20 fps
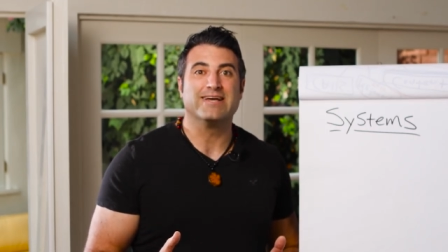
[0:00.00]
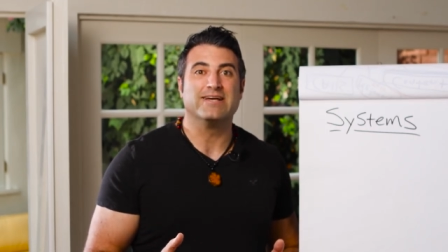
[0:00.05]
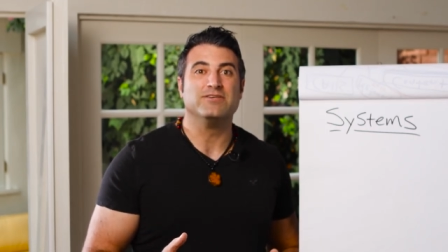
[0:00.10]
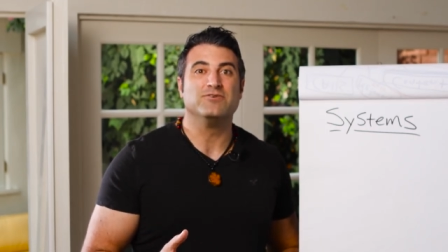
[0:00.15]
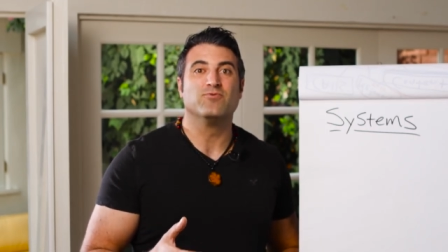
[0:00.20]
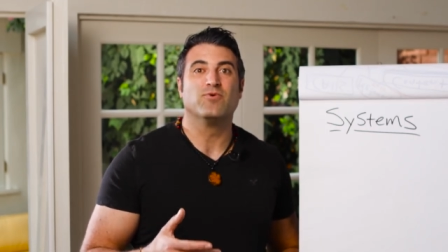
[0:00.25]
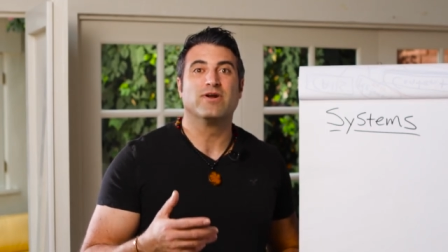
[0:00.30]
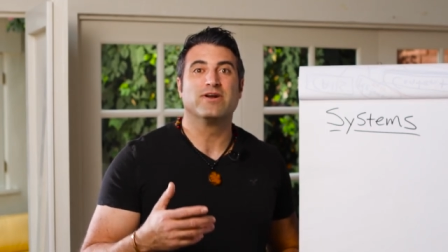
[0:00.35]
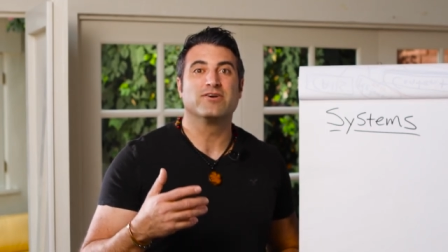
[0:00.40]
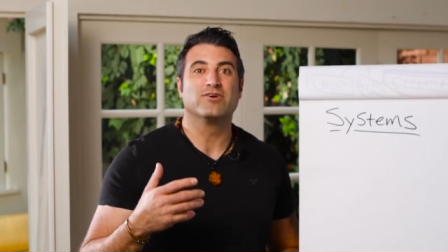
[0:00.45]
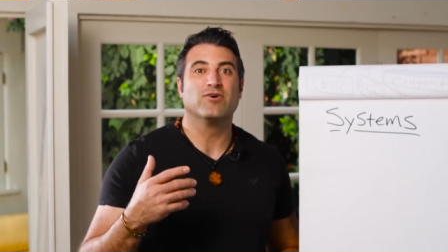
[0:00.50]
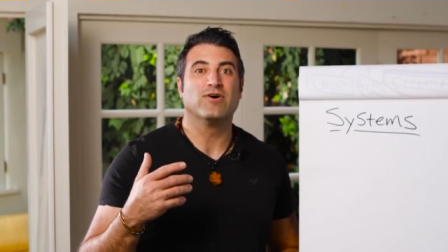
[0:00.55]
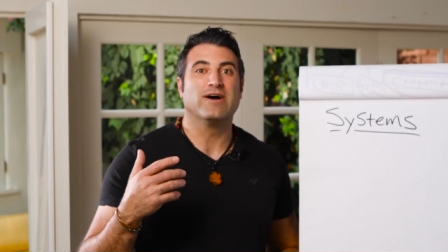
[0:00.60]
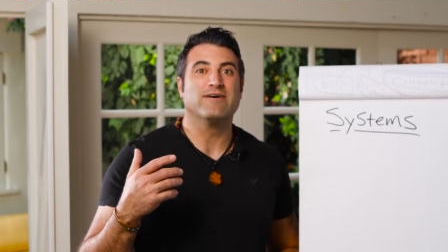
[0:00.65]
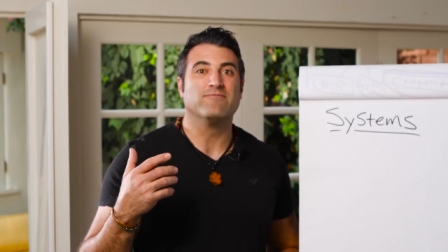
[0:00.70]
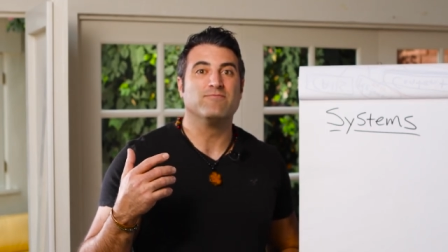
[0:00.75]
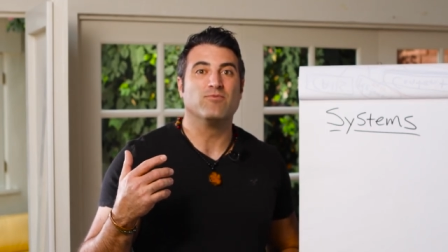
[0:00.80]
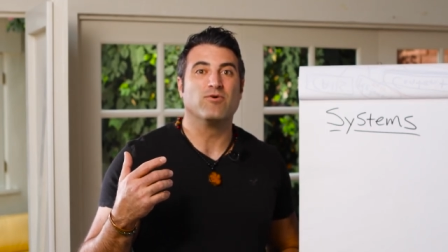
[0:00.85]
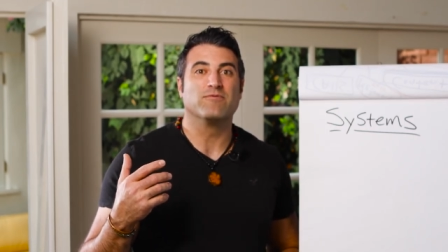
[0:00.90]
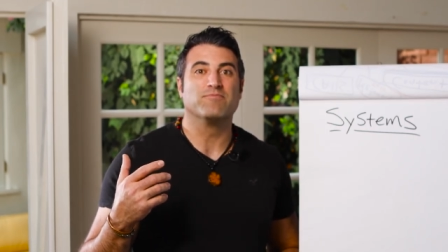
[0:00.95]
and you want to go
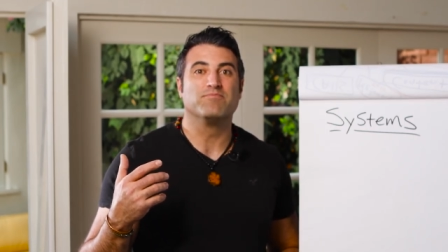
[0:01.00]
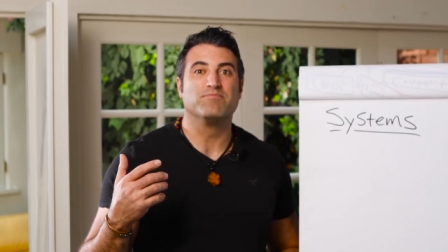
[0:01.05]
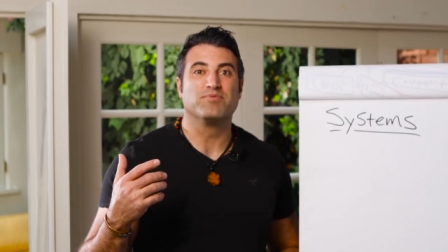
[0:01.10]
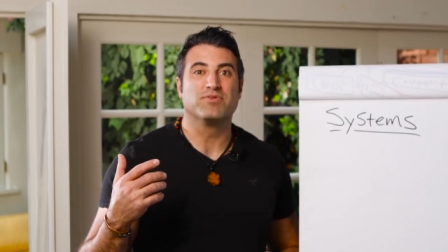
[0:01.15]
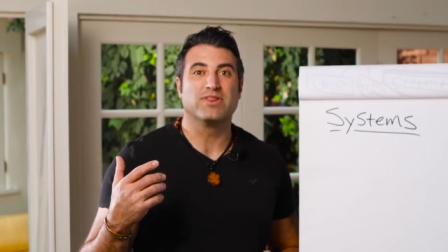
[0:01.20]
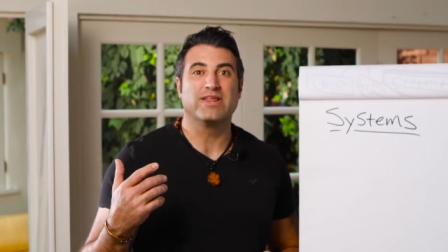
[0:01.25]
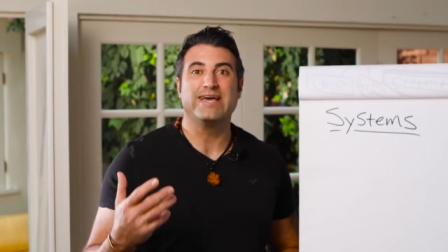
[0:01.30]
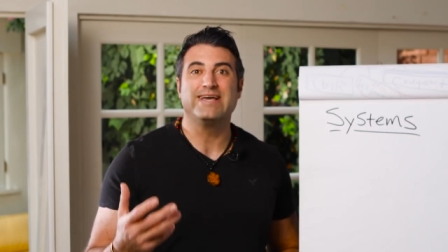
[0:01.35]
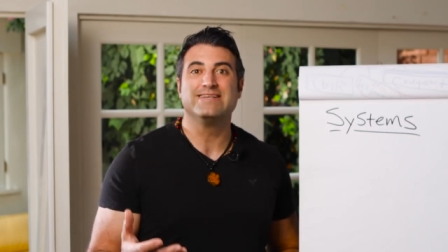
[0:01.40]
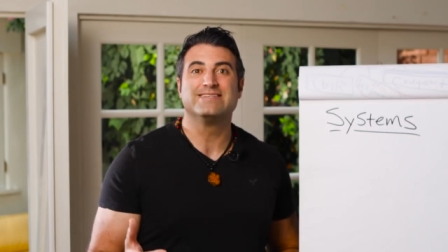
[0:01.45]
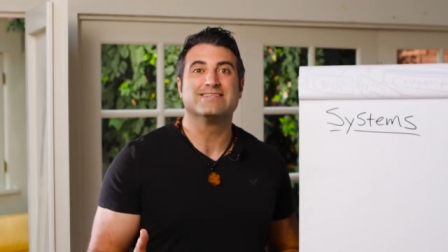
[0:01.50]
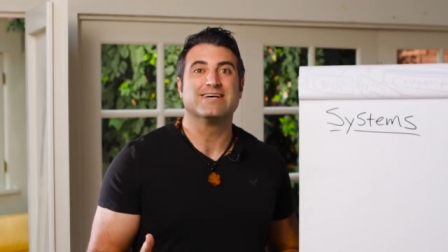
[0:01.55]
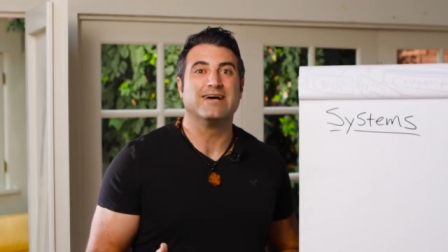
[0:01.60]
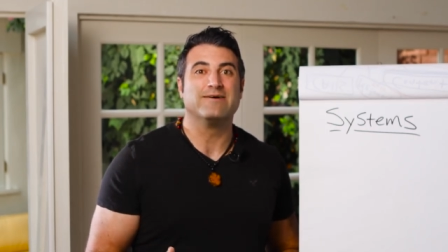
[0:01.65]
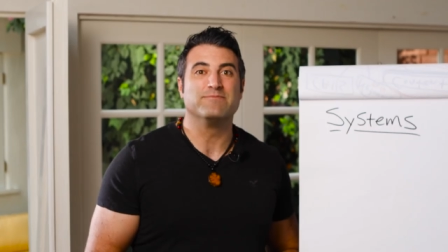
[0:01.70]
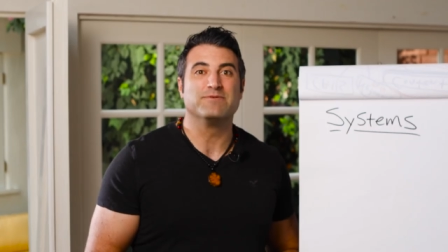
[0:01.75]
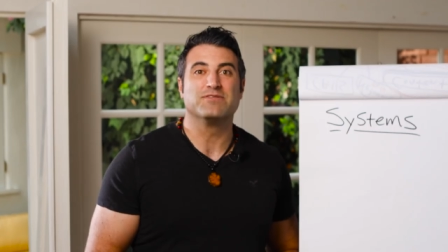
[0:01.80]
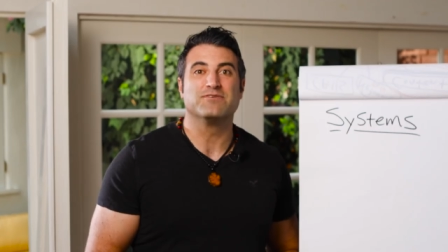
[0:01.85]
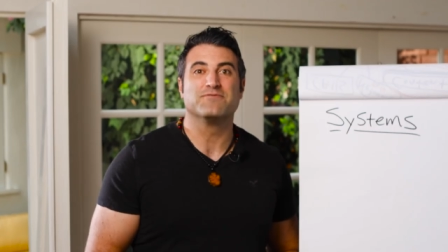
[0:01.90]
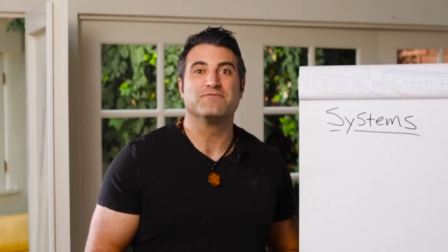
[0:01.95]
have more
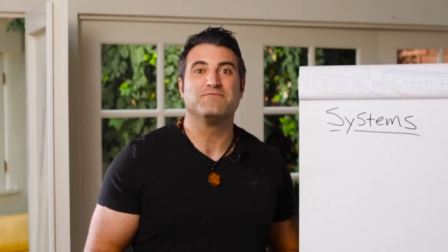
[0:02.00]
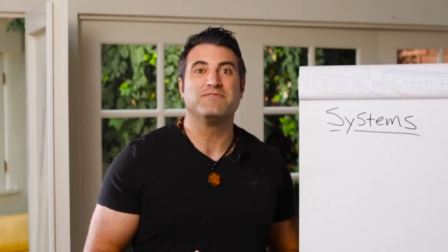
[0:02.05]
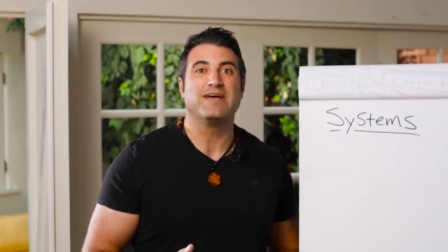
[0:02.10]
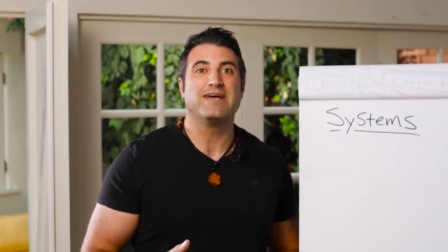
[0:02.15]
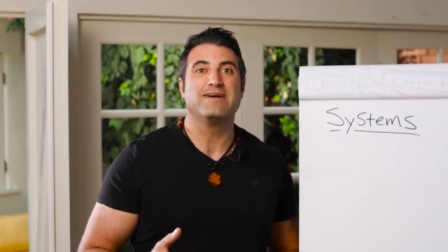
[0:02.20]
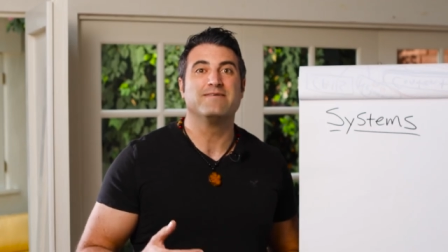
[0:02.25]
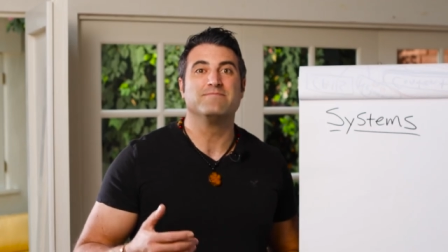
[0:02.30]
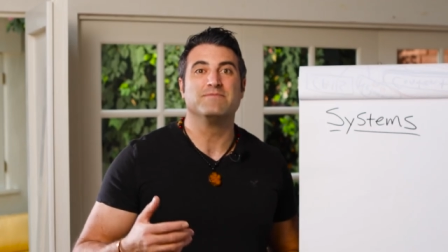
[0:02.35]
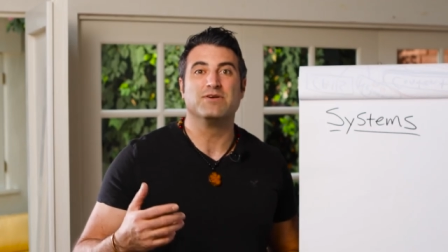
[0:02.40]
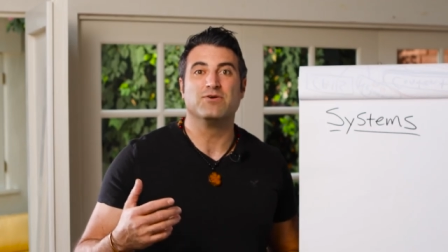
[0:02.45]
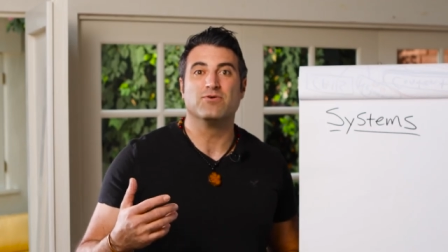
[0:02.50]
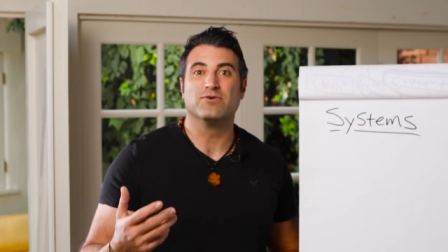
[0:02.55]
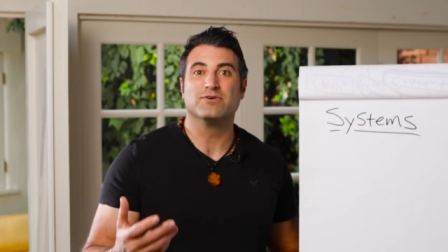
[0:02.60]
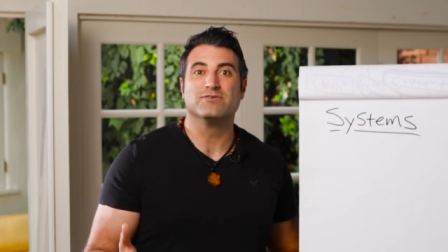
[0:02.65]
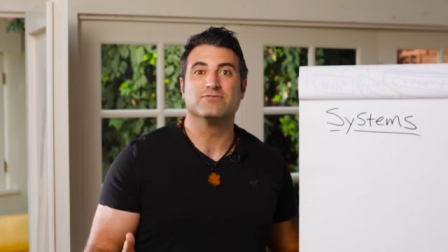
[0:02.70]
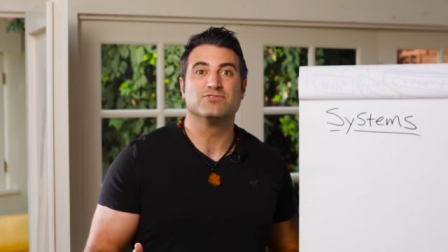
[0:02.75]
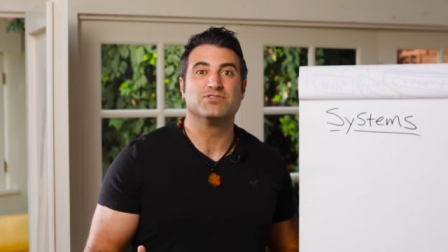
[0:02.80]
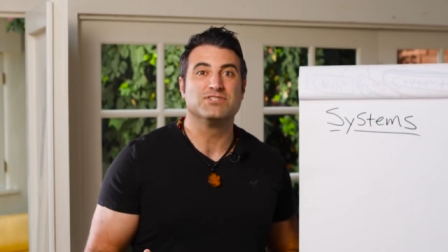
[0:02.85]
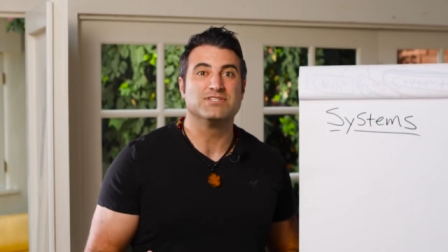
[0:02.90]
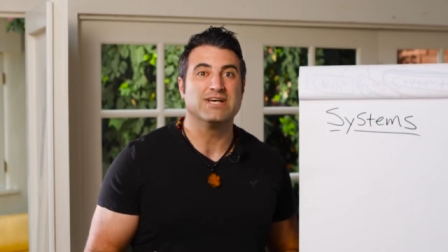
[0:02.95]
playtime with your family or
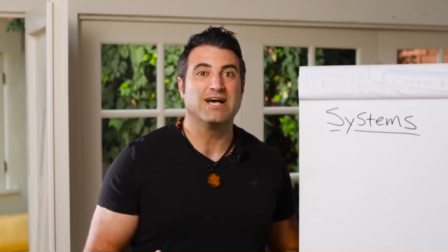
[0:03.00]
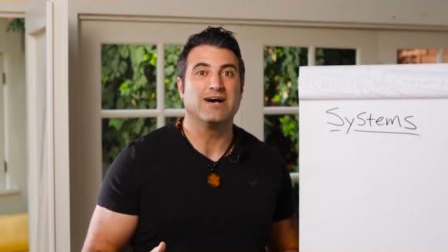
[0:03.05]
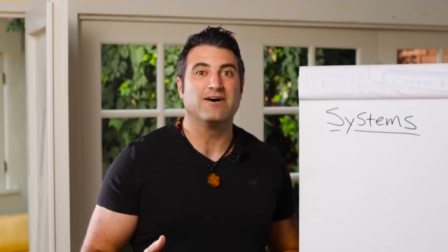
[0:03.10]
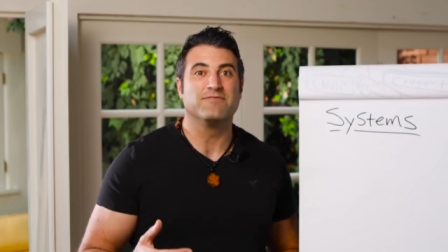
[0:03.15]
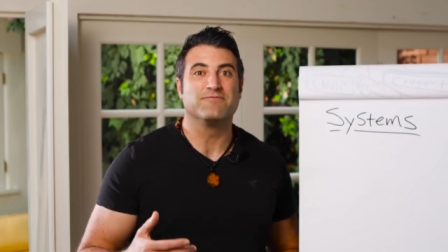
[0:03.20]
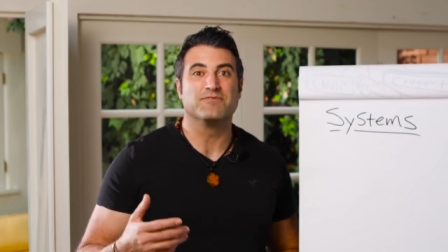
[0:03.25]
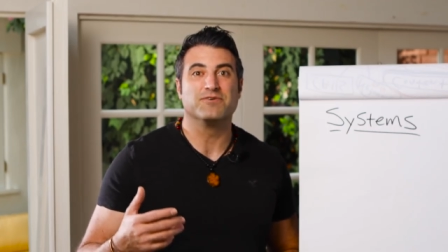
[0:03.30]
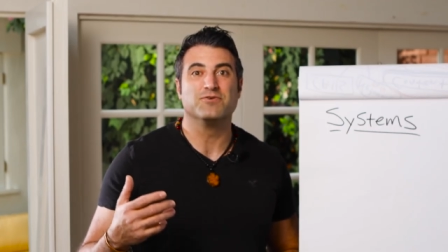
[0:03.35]
yourself,